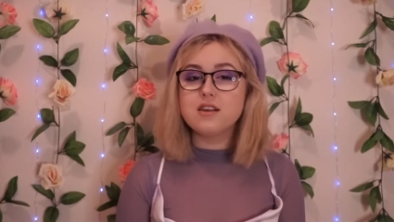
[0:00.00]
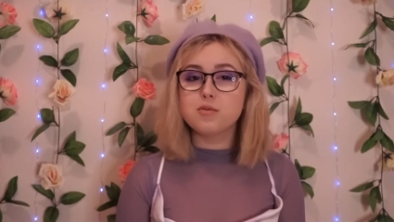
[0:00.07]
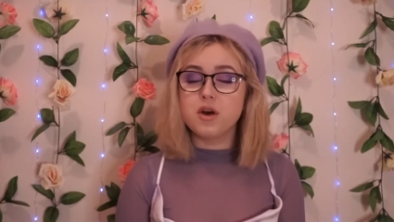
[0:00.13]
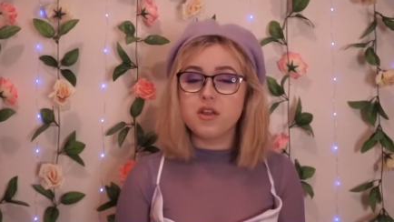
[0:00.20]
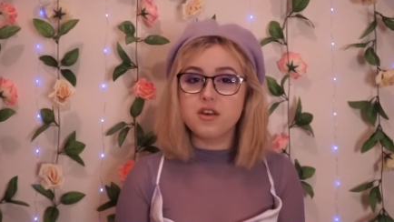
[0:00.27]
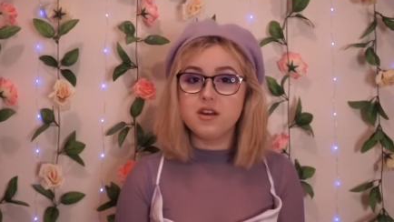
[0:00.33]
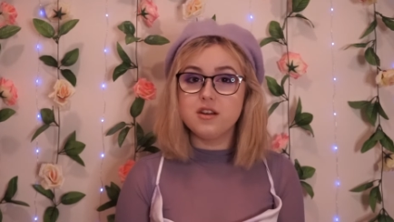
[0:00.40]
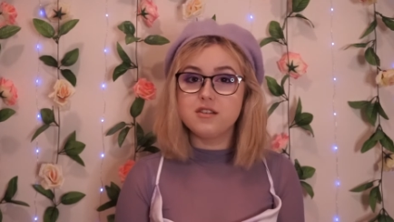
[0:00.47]

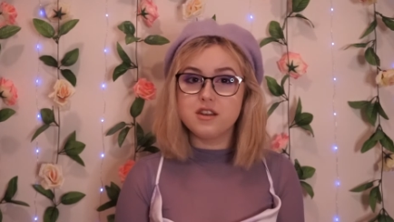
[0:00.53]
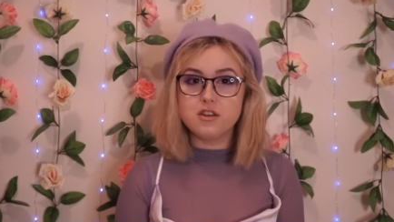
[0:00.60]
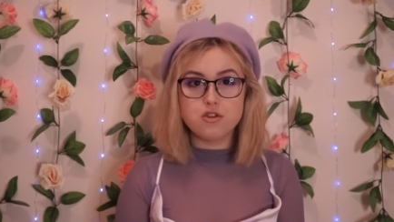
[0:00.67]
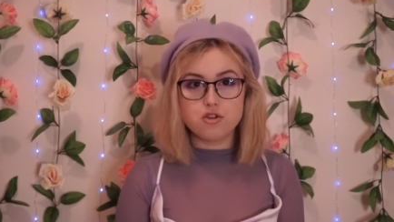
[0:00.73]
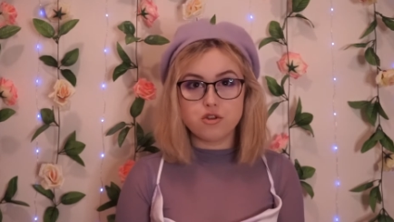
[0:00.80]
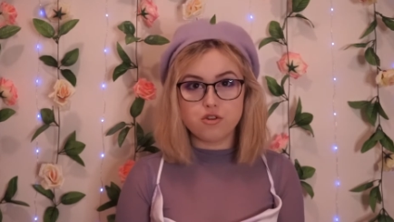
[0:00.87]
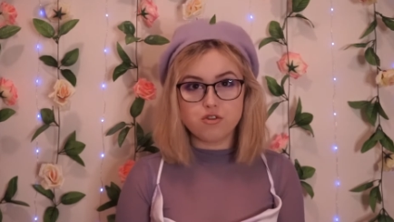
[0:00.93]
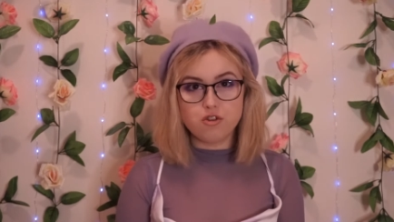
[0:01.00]
mother didn't
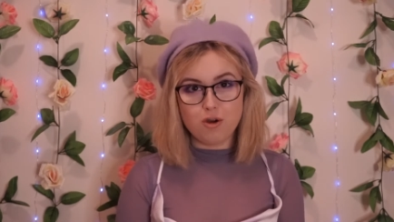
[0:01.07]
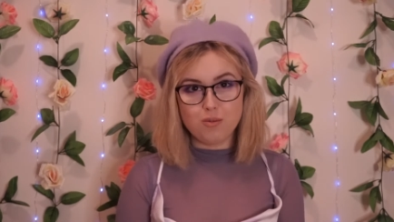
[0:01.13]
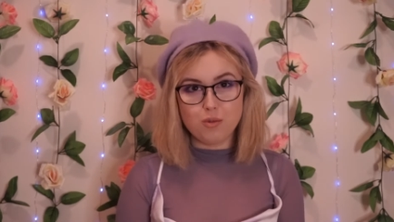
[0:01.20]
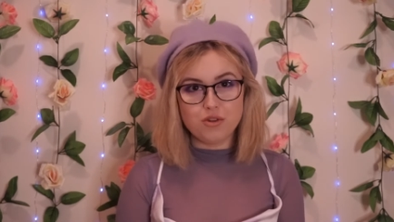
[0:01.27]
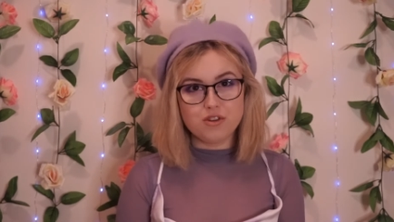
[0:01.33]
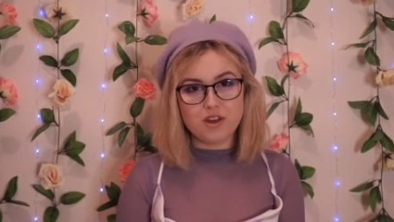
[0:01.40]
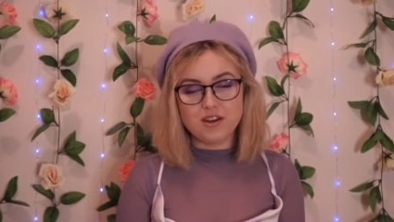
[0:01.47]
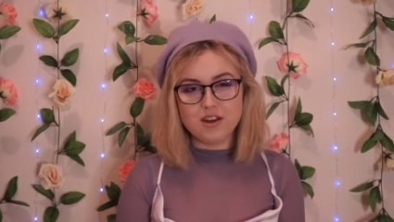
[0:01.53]
just stop with
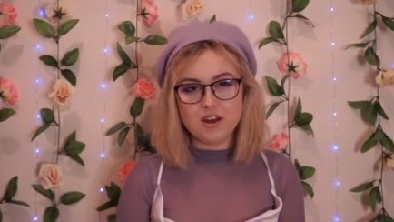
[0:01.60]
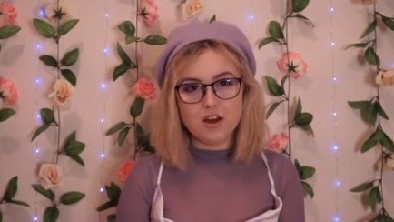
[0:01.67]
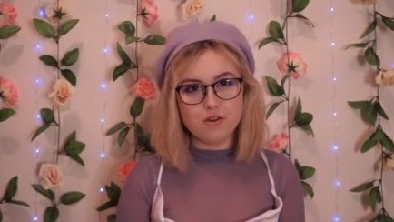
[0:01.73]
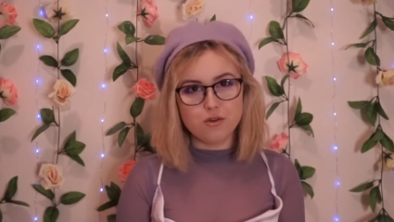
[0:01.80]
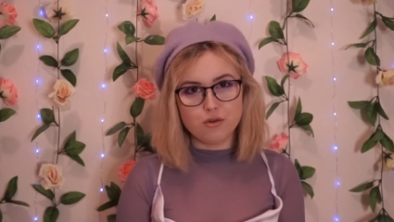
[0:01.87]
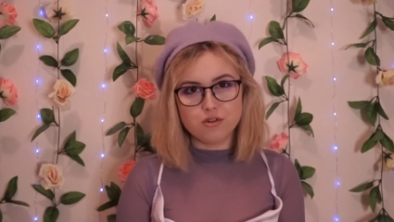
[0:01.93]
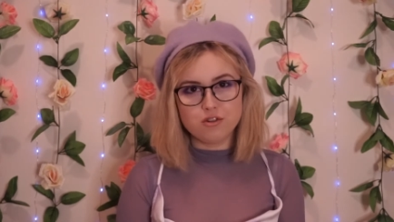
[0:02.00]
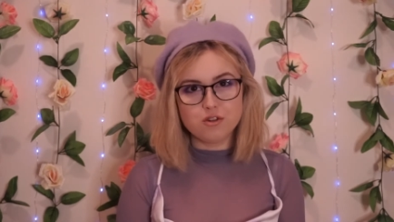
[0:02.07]
sending her
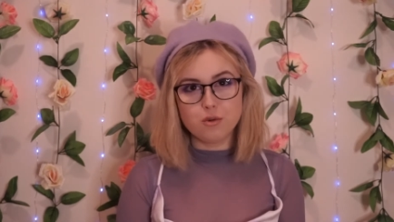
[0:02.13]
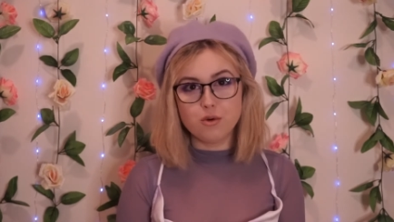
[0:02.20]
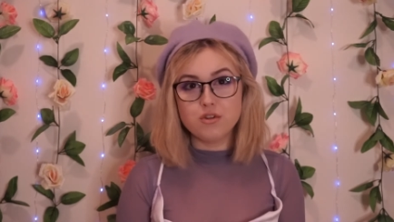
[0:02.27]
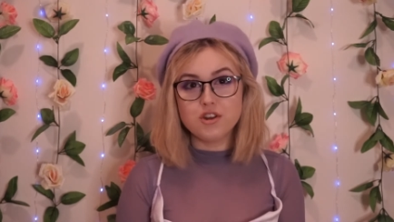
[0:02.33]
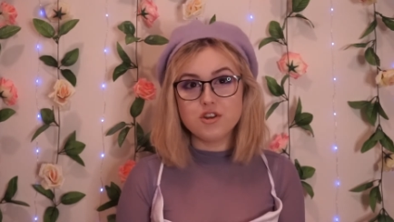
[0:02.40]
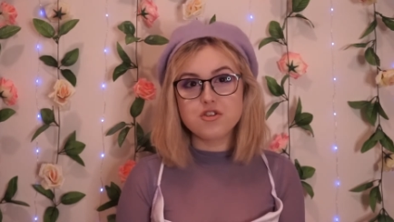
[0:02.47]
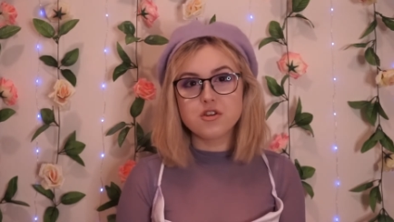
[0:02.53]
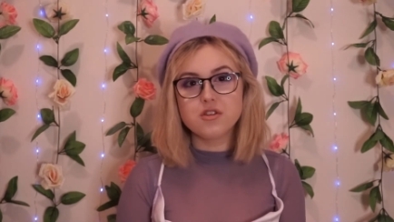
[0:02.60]
daughter to
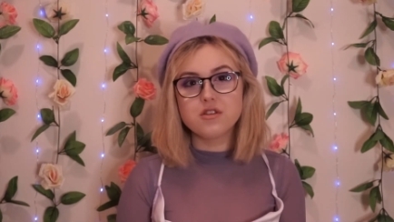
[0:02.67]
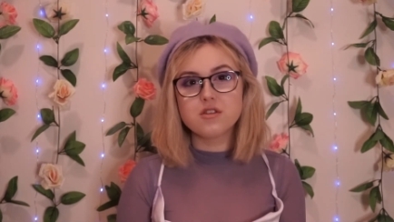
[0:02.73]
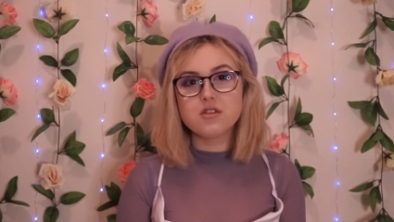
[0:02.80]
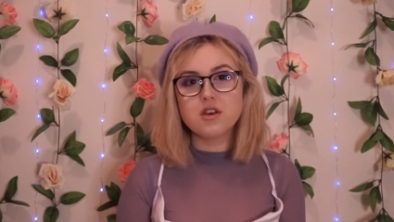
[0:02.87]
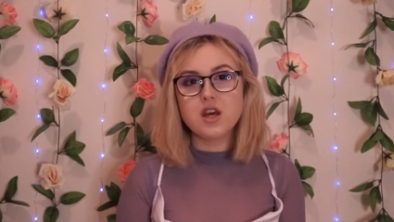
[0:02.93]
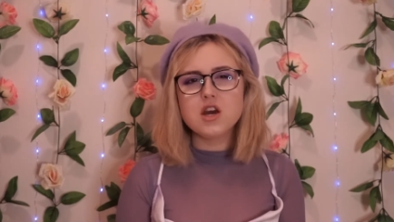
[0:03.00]
auditions.